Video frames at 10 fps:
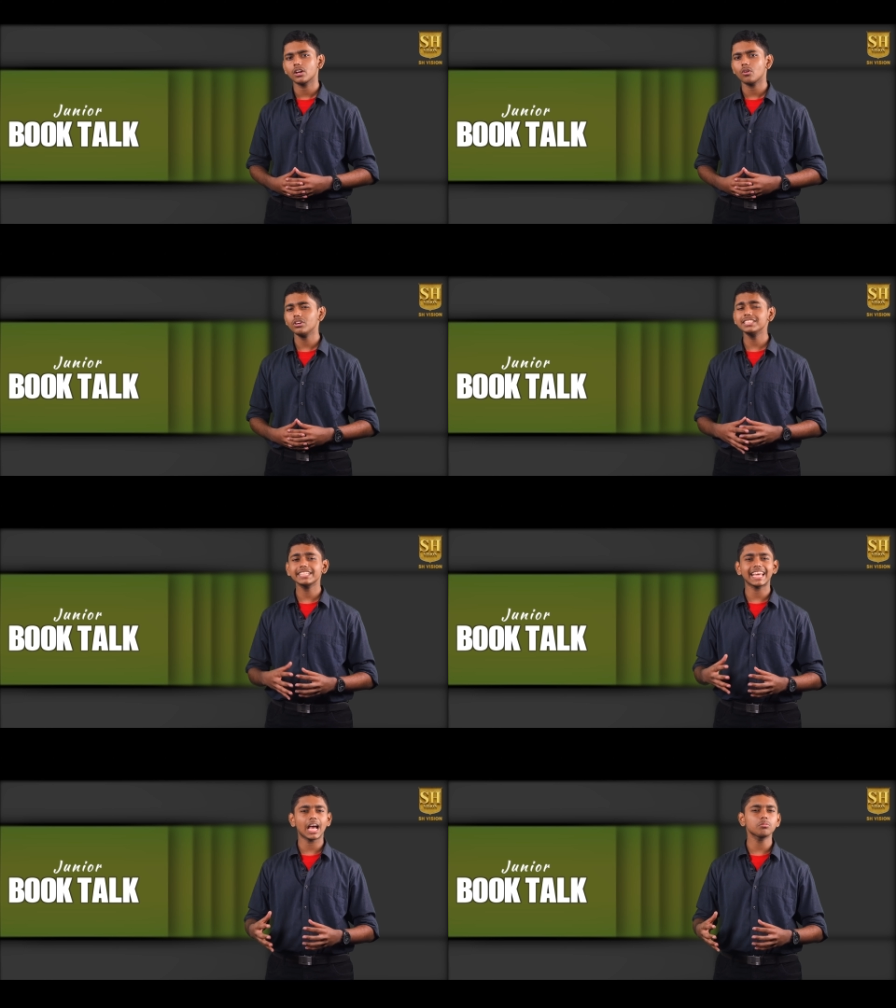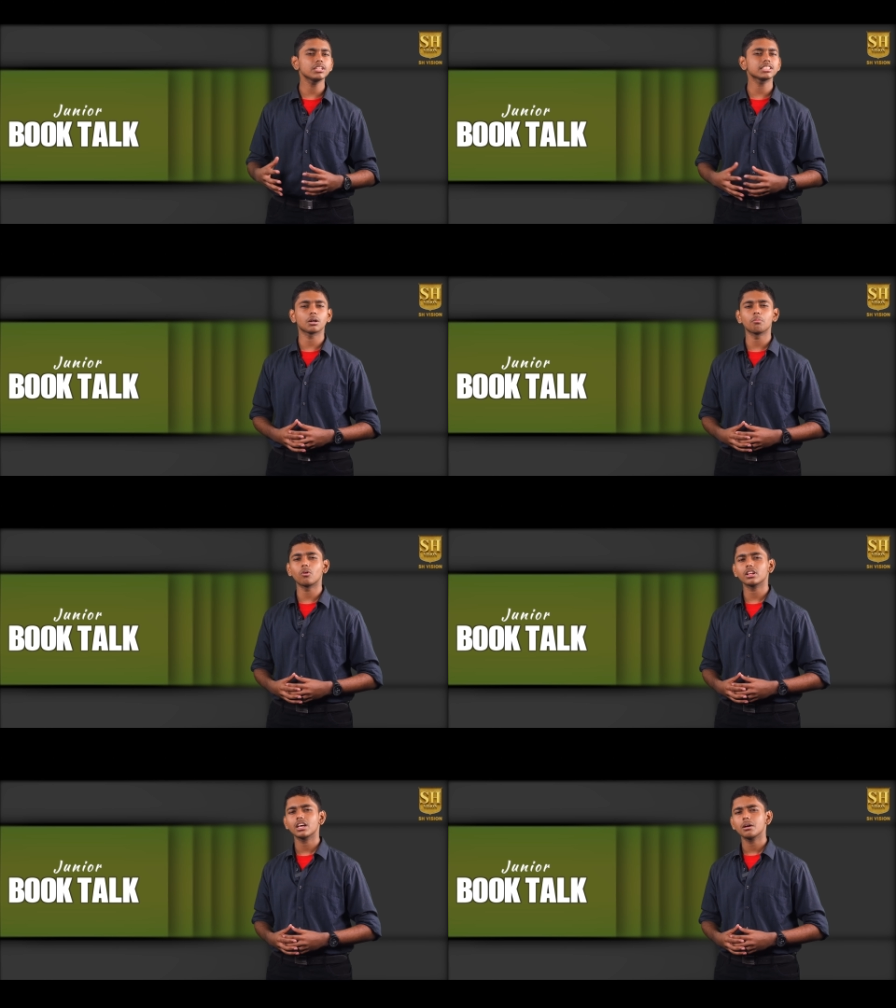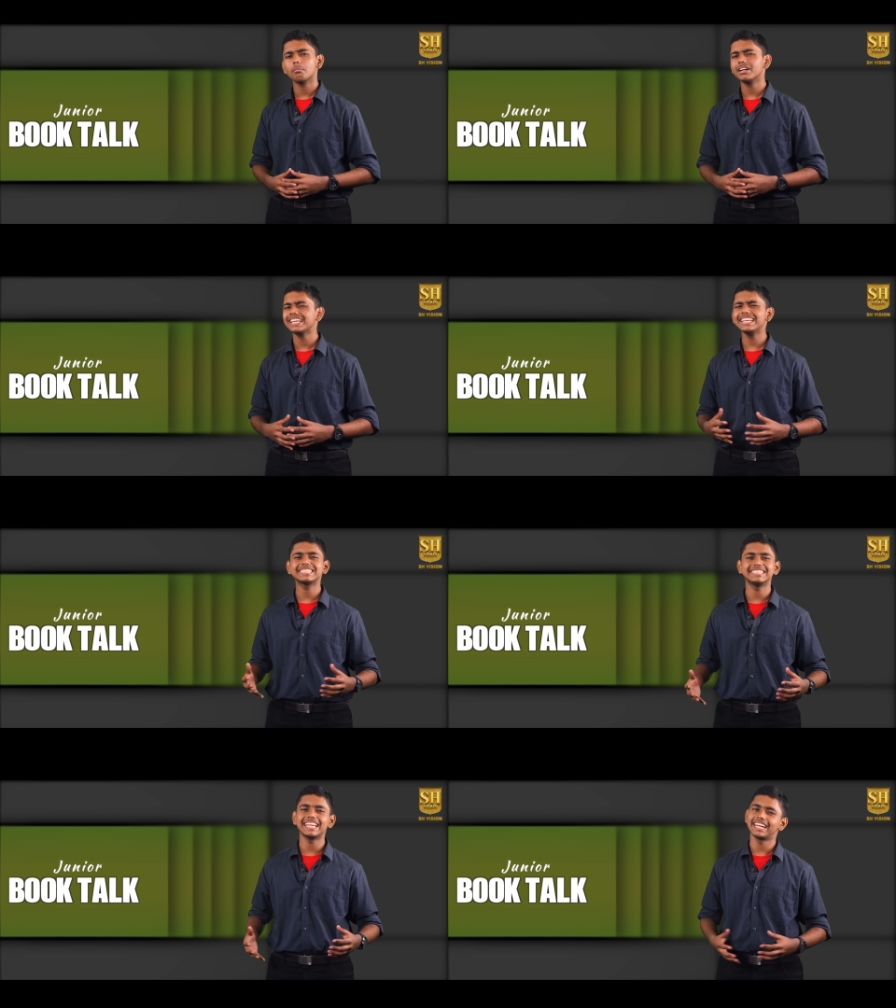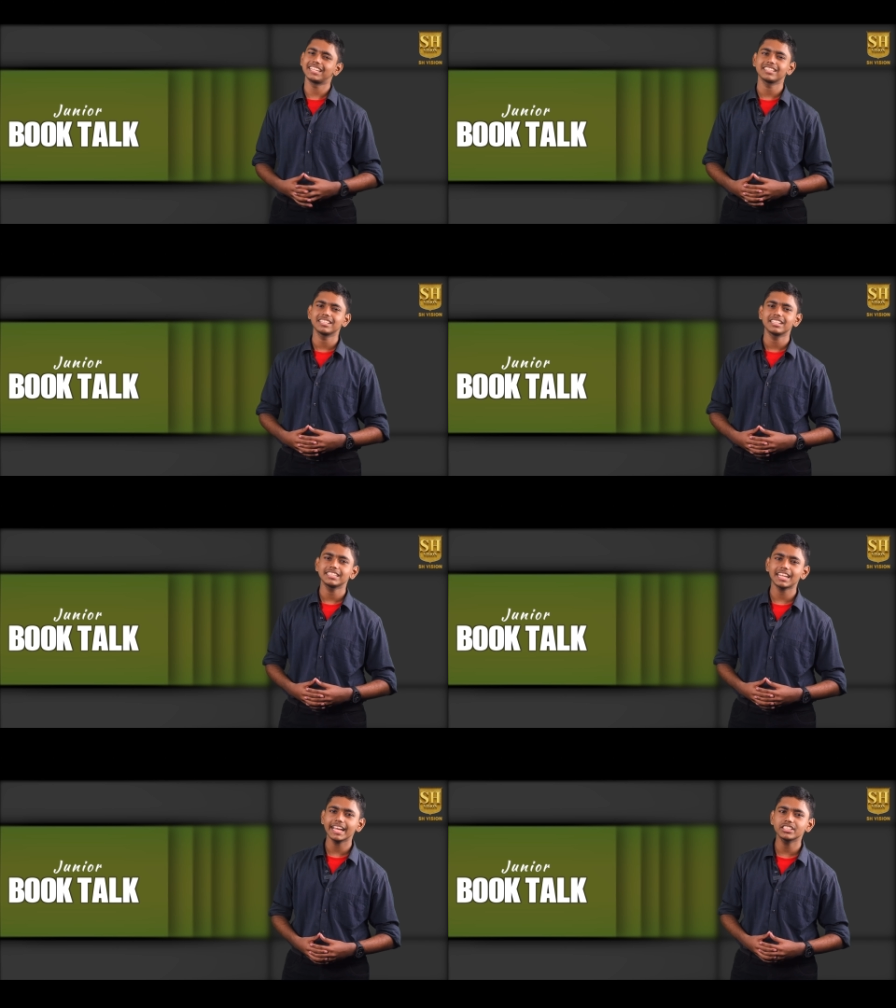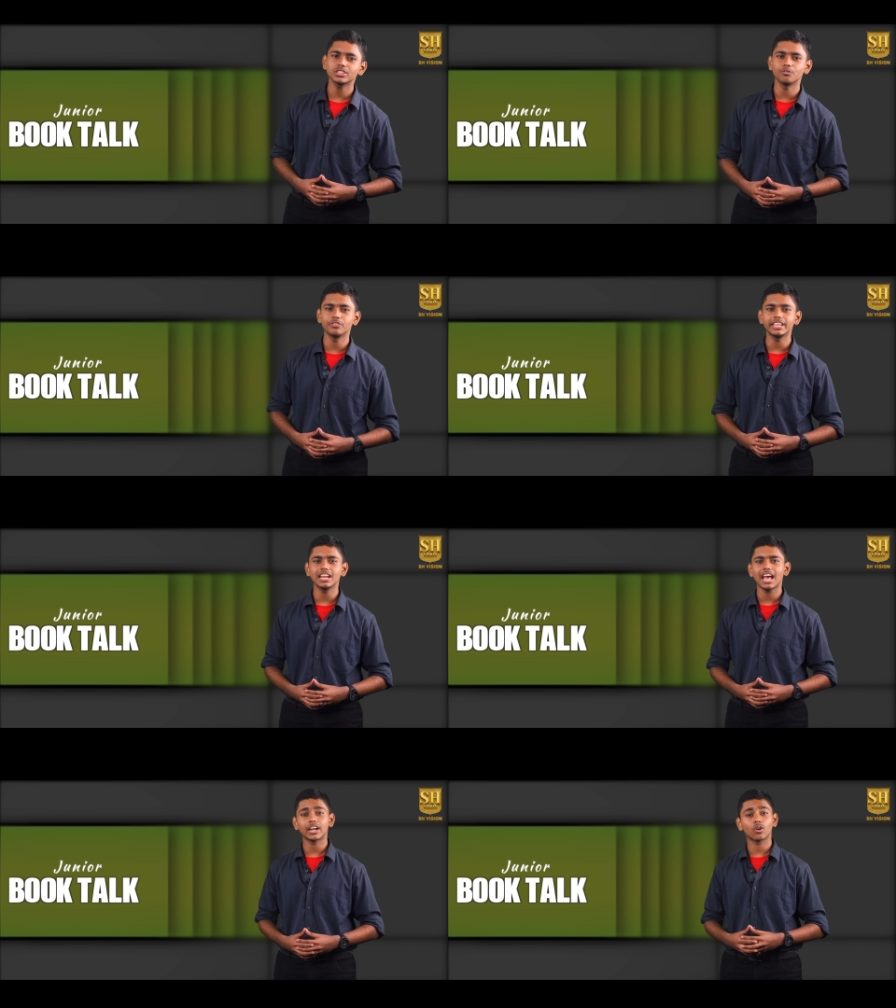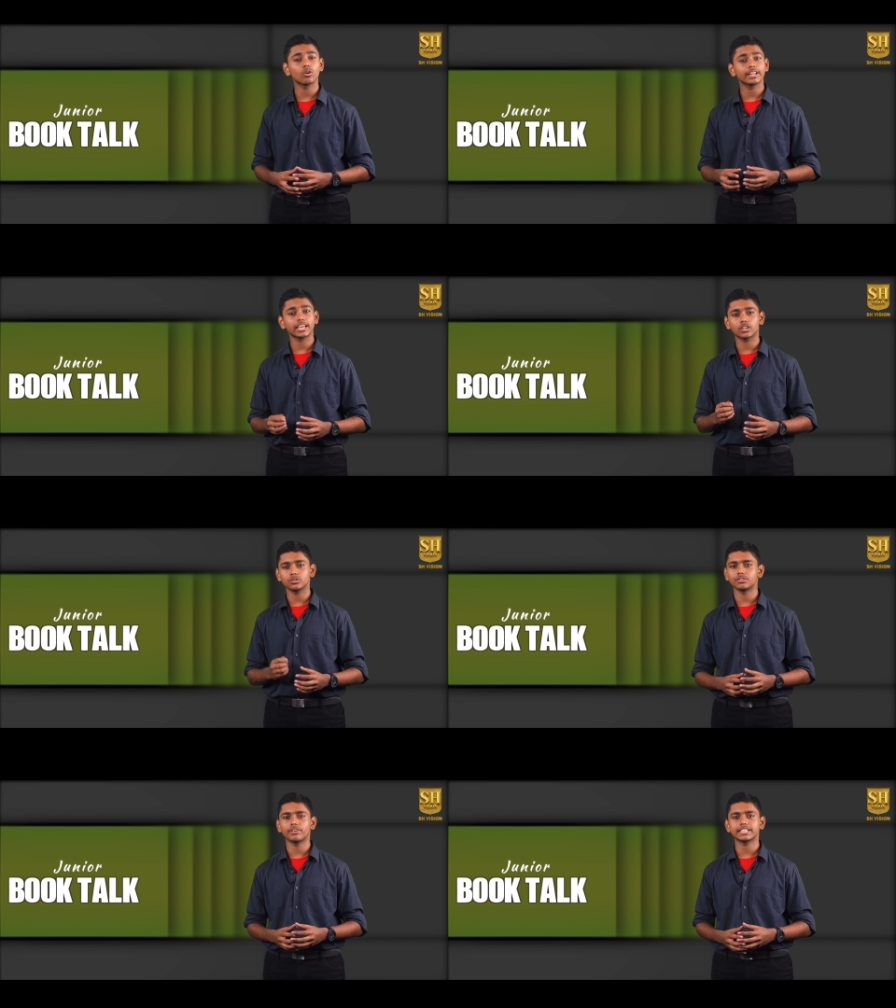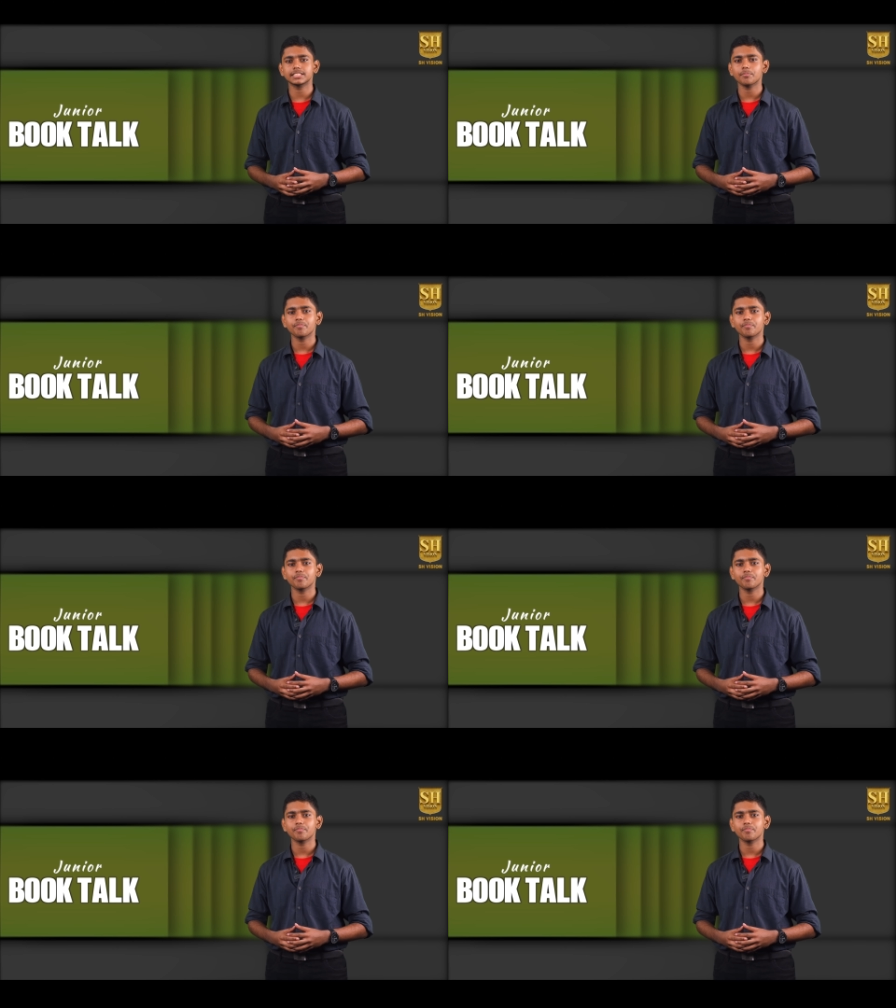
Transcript: Only the captain is aboard, but he's dead, tied to the wheel and holding a crucifix.